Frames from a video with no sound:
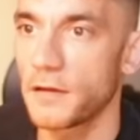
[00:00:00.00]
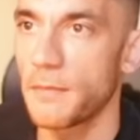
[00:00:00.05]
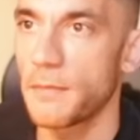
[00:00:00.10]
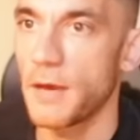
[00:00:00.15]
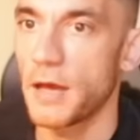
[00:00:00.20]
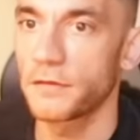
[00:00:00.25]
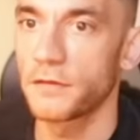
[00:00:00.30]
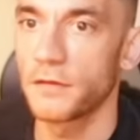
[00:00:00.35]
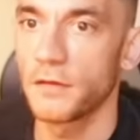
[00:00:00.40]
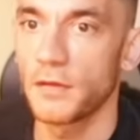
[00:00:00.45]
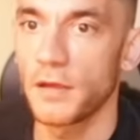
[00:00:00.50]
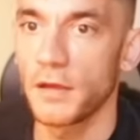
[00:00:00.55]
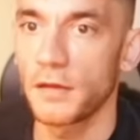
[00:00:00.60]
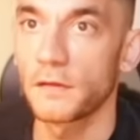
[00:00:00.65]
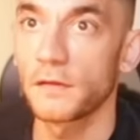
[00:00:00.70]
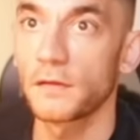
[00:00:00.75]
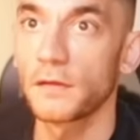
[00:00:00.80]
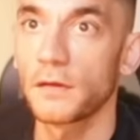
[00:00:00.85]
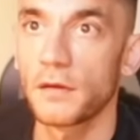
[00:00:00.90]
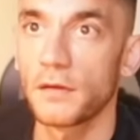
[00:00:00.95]
get back to
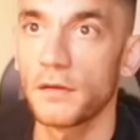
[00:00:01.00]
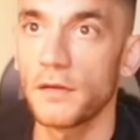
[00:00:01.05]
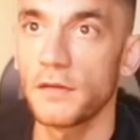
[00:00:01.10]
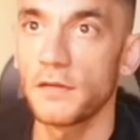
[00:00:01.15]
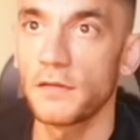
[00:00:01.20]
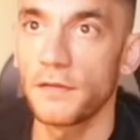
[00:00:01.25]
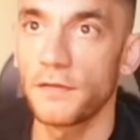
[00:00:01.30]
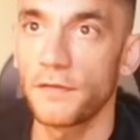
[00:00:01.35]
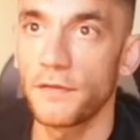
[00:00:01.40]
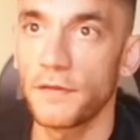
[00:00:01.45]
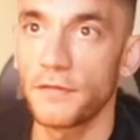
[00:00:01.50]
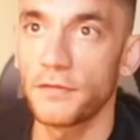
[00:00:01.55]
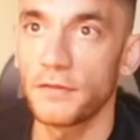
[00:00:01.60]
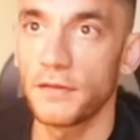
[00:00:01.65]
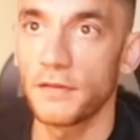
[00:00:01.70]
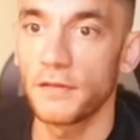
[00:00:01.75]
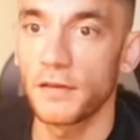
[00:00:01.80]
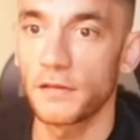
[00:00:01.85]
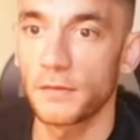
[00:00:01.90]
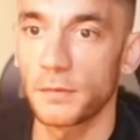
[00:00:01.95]
this. This is
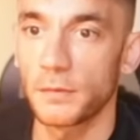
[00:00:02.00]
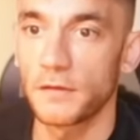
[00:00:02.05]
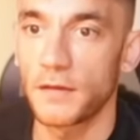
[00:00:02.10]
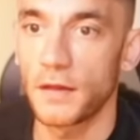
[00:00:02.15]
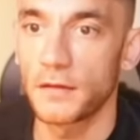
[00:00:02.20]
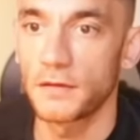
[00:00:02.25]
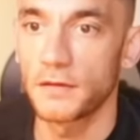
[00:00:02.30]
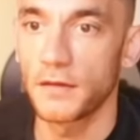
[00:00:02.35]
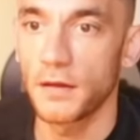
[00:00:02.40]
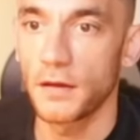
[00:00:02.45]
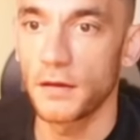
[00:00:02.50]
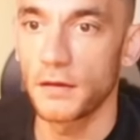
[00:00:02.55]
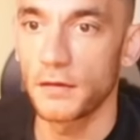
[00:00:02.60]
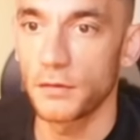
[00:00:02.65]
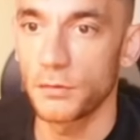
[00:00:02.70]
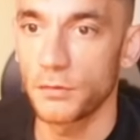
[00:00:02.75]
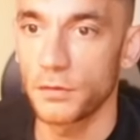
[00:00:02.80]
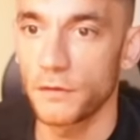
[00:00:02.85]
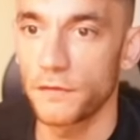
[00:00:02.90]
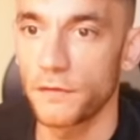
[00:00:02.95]
fifty-six percent
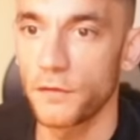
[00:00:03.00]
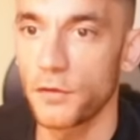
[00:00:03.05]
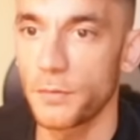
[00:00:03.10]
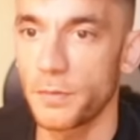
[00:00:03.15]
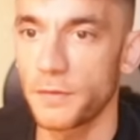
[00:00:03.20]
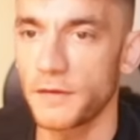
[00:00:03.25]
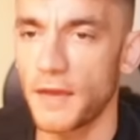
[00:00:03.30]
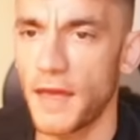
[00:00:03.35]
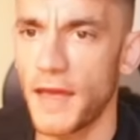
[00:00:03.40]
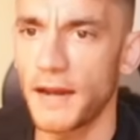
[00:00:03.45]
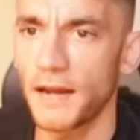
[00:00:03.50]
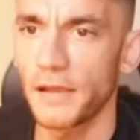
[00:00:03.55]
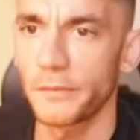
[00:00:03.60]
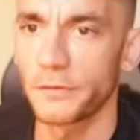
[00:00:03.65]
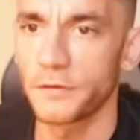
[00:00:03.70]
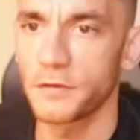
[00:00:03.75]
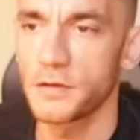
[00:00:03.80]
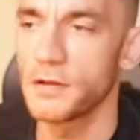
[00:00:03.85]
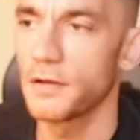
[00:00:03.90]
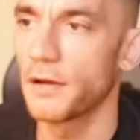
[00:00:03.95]
done. We're at four percent. L M
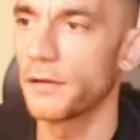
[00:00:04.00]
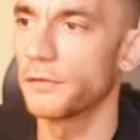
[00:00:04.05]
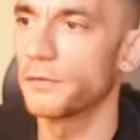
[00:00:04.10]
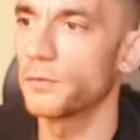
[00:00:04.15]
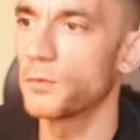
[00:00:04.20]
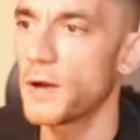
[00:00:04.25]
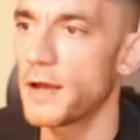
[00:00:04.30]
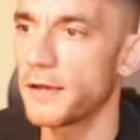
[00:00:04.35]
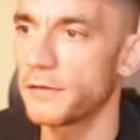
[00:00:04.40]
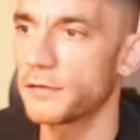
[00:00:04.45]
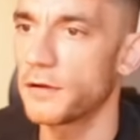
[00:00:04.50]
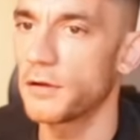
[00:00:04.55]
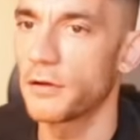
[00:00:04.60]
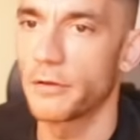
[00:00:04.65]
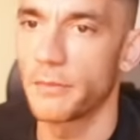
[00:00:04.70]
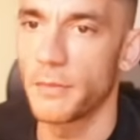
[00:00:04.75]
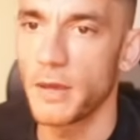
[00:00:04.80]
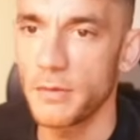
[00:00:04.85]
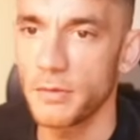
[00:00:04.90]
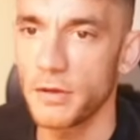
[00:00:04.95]
Studio is way
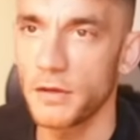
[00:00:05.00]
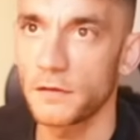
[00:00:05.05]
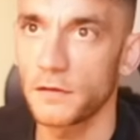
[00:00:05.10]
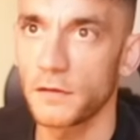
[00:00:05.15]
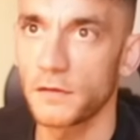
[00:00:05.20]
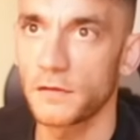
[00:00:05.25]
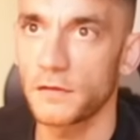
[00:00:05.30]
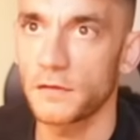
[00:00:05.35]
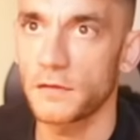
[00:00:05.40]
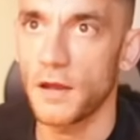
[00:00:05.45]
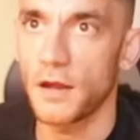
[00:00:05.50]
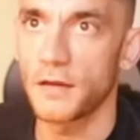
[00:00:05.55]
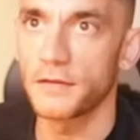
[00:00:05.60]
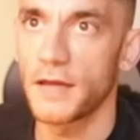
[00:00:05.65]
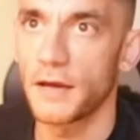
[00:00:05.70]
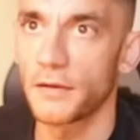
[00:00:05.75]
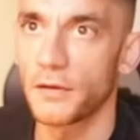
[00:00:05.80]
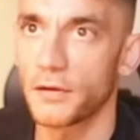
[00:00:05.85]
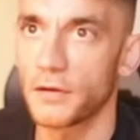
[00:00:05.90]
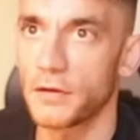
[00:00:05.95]
slower. Maybe it's because I started
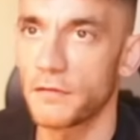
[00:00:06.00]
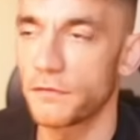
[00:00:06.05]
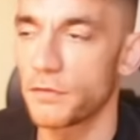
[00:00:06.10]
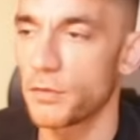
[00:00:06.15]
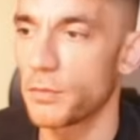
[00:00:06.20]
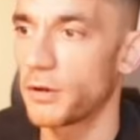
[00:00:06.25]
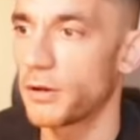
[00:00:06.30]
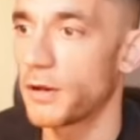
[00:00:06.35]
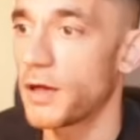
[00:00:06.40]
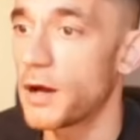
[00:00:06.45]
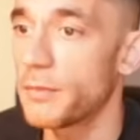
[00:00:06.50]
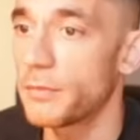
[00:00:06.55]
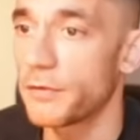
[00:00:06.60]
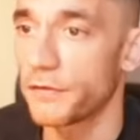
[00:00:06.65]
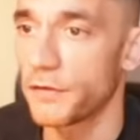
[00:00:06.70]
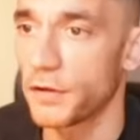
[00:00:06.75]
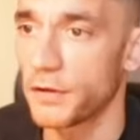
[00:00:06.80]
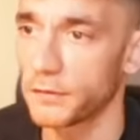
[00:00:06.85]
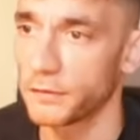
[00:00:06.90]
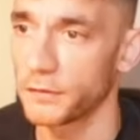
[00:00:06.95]
downloading from Ollama
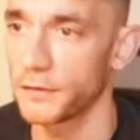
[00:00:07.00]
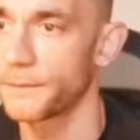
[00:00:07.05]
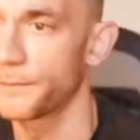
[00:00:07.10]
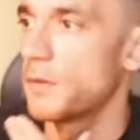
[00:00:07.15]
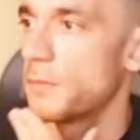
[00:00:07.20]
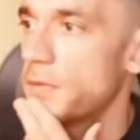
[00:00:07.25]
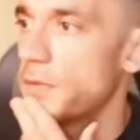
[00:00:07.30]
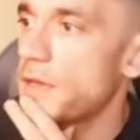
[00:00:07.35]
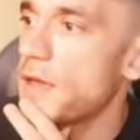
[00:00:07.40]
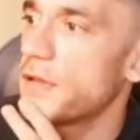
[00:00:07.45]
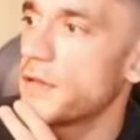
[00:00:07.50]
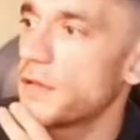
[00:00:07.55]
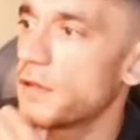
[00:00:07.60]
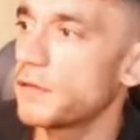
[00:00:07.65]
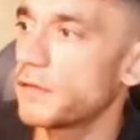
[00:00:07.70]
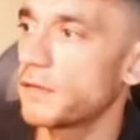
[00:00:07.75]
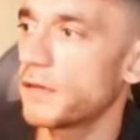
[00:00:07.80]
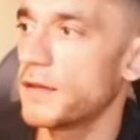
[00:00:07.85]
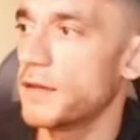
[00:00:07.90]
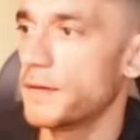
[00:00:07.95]
first. But yeah, you
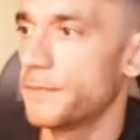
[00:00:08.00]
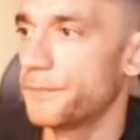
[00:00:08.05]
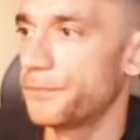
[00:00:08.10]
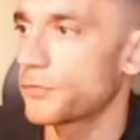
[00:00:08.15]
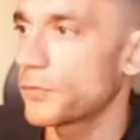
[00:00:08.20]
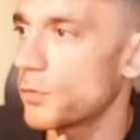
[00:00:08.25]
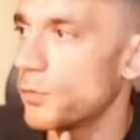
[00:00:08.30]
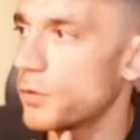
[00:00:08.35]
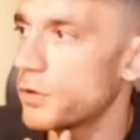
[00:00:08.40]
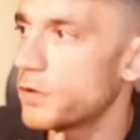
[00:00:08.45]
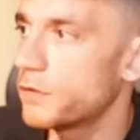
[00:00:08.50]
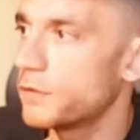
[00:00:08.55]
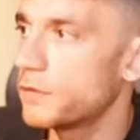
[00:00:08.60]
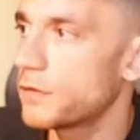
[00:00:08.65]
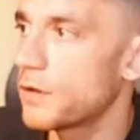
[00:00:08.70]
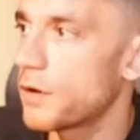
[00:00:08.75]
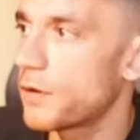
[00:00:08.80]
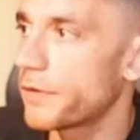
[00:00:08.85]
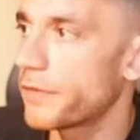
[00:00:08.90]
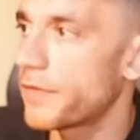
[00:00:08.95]
can see we're good to
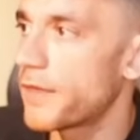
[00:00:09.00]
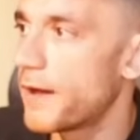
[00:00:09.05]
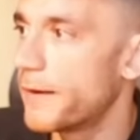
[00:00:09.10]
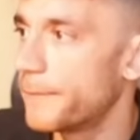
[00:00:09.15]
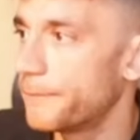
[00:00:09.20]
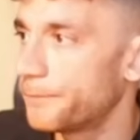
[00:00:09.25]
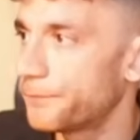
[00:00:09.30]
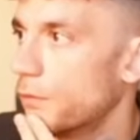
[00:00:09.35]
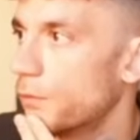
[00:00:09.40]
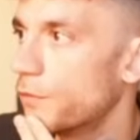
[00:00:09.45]
go on that.